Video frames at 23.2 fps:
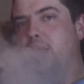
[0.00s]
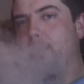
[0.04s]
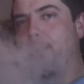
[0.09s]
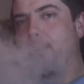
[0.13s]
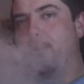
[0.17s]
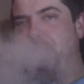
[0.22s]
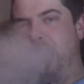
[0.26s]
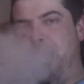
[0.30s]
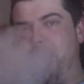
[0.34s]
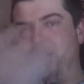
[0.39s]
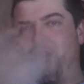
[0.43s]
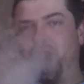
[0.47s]

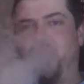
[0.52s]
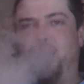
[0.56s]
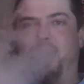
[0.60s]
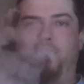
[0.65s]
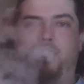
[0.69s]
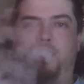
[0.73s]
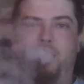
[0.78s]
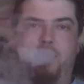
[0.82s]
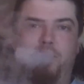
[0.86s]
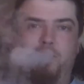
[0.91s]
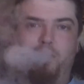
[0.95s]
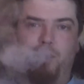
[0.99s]
Personally,
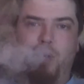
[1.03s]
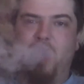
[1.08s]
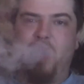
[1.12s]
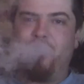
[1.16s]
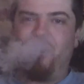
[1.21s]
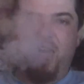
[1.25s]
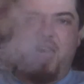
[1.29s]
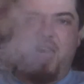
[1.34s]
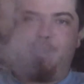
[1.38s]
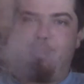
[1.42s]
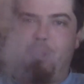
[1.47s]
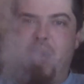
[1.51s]
whatever
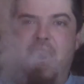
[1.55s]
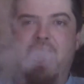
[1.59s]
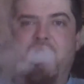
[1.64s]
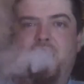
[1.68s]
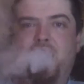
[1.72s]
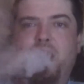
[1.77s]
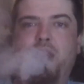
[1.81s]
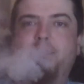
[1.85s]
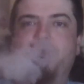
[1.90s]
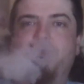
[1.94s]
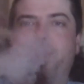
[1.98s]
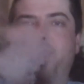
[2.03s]
that
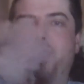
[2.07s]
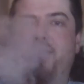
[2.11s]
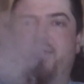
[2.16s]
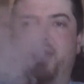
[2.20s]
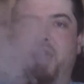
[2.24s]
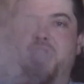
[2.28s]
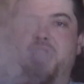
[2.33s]
background flavour